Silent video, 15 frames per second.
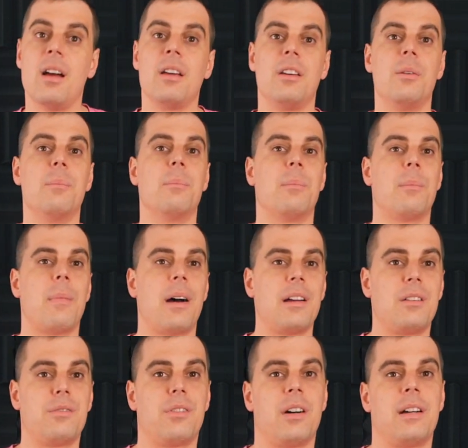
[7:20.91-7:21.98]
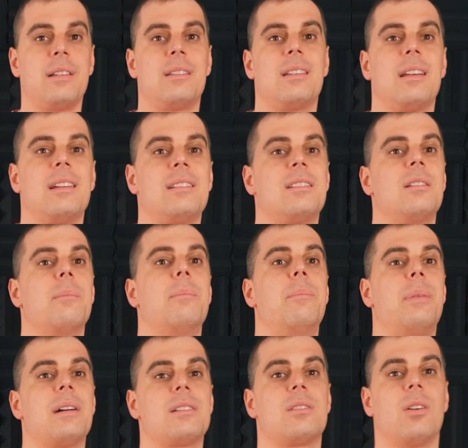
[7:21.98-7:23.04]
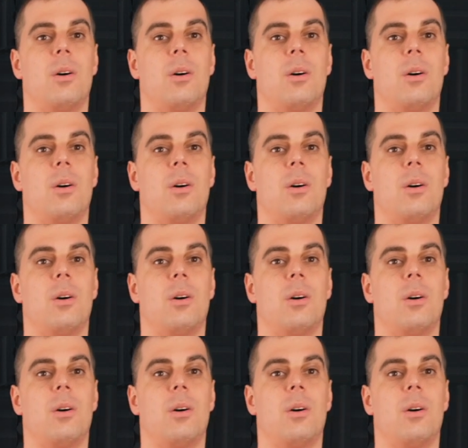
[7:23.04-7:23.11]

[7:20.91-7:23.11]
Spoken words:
you might find that it's the best